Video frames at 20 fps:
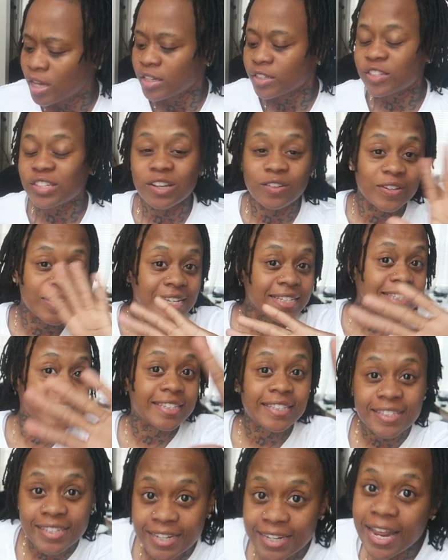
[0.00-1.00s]
So this
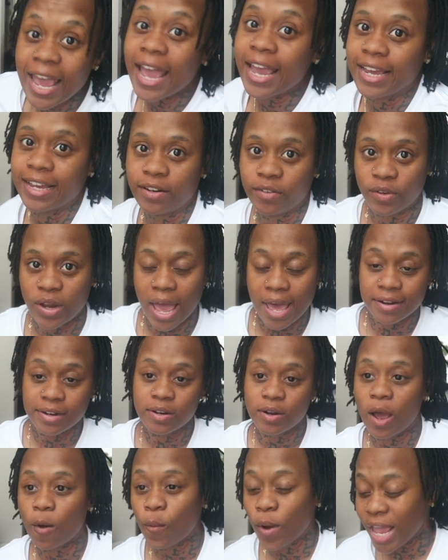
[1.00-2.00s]
is today. Now
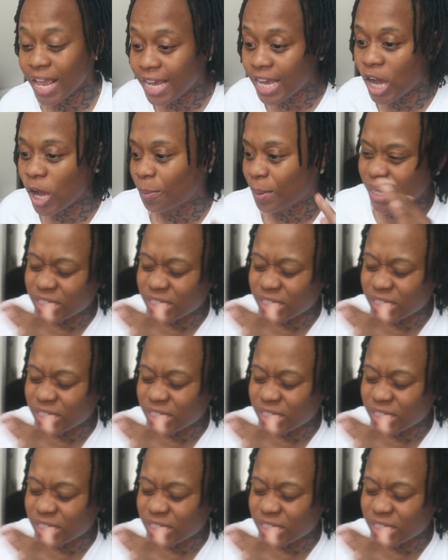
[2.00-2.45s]
that I wake up,